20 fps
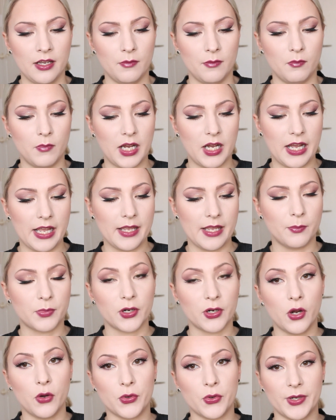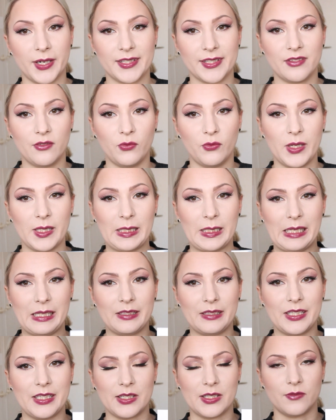my progress
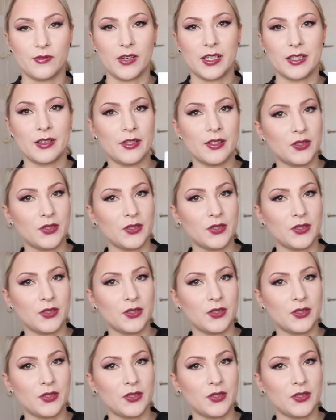with this one.